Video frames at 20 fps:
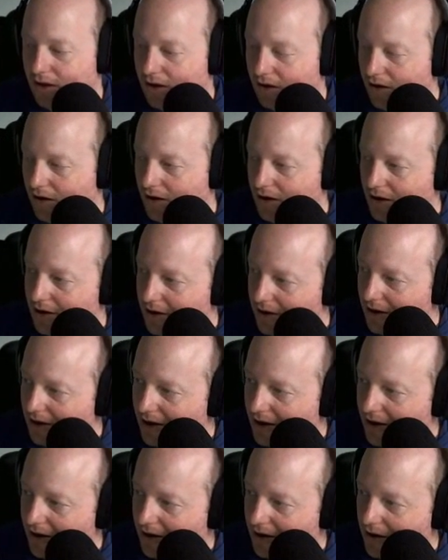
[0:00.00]

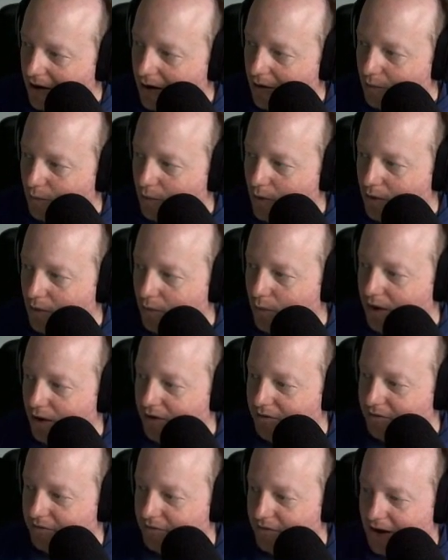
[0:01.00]
on what
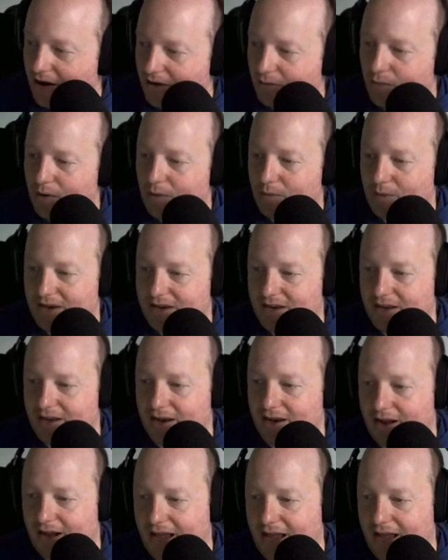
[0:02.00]
we did.